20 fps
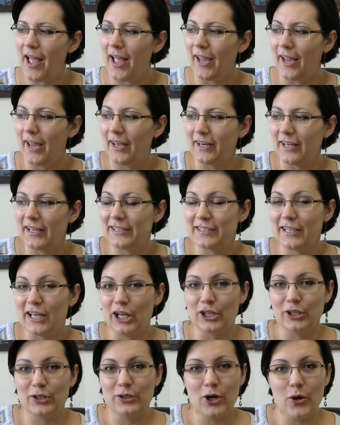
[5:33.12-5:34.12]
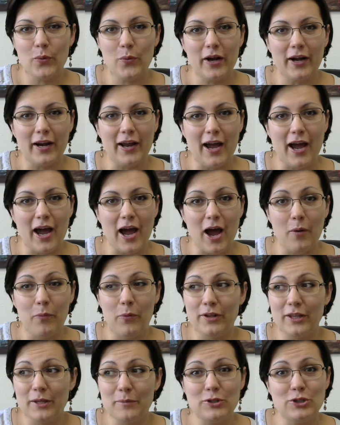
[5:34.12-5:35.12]
And I said, you know what? I
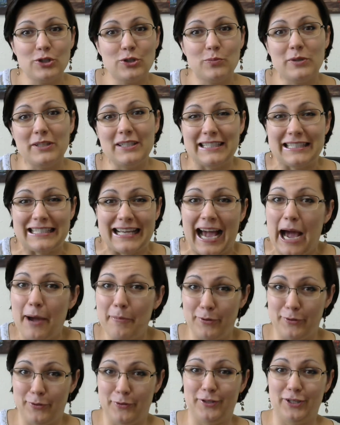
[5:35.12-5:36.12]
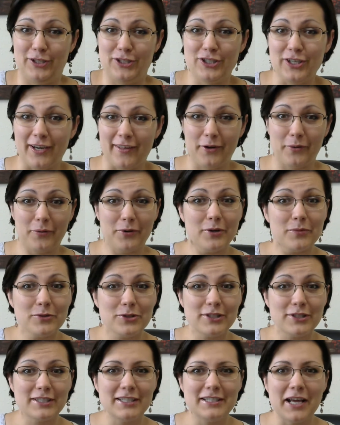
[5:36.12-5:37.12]
want them to be tapping on each other. I want them
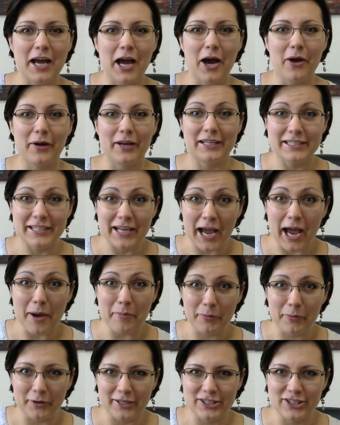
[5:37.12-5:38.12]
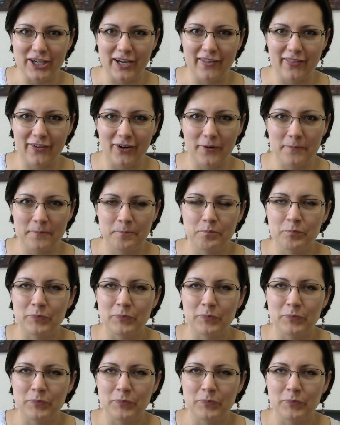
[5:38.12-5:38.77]
to sit down and tap on each other.